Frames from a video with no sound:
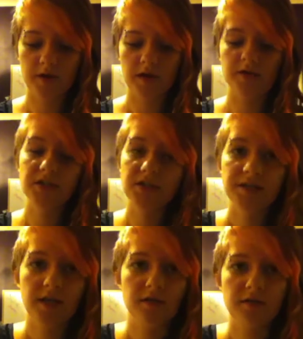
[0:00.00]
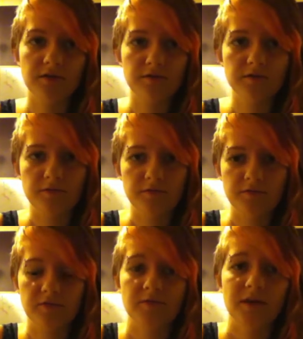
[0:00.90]
I just need it
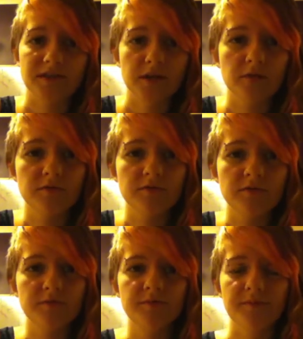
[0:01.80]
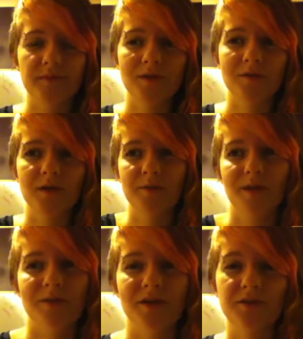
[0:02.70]
for myself, and then
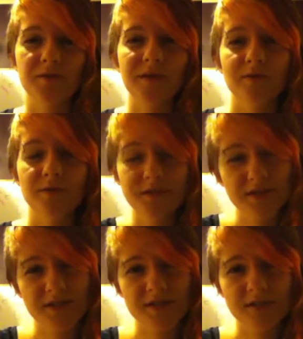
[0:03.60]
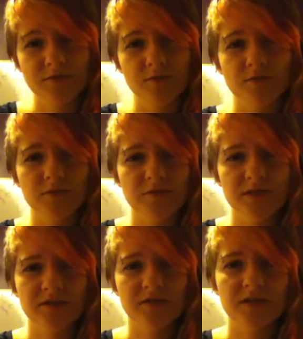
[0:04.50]
maybe other people in the system will know me
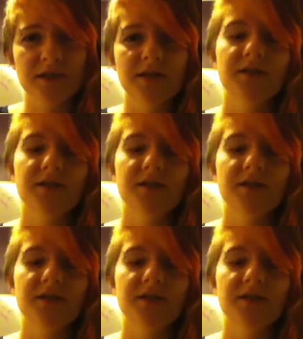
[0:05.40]
differently.